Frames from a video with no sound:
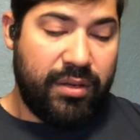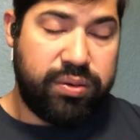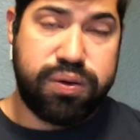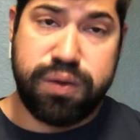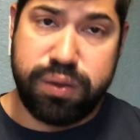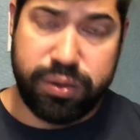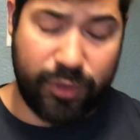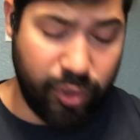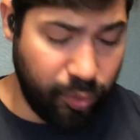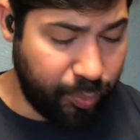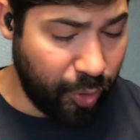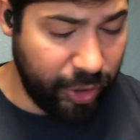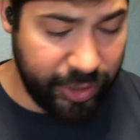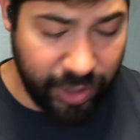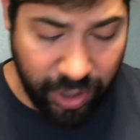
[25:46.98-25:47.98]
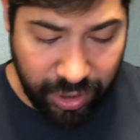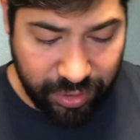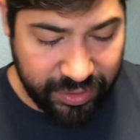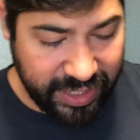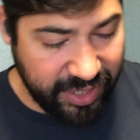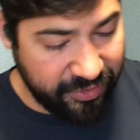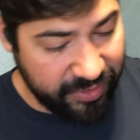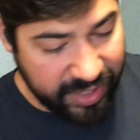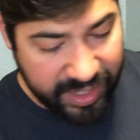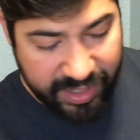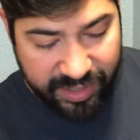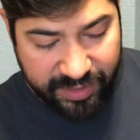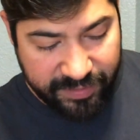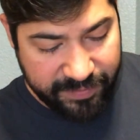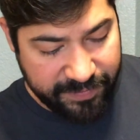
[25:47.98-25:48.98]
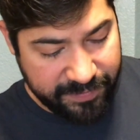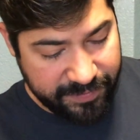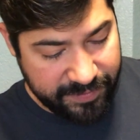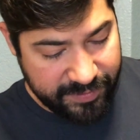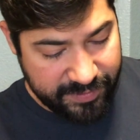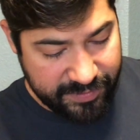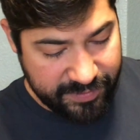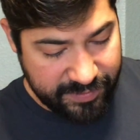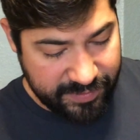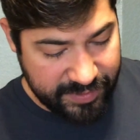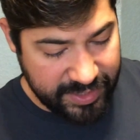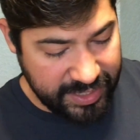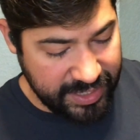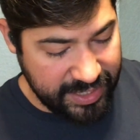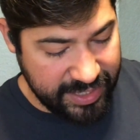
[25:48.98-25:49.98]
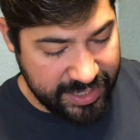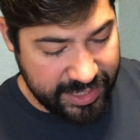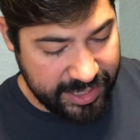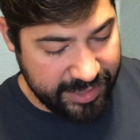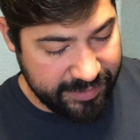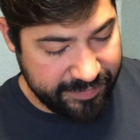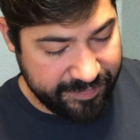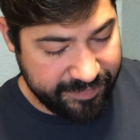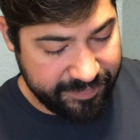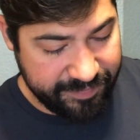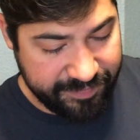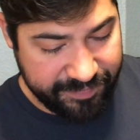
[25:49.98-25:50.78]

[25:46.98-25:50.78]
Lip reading: 2.0, get rid of. And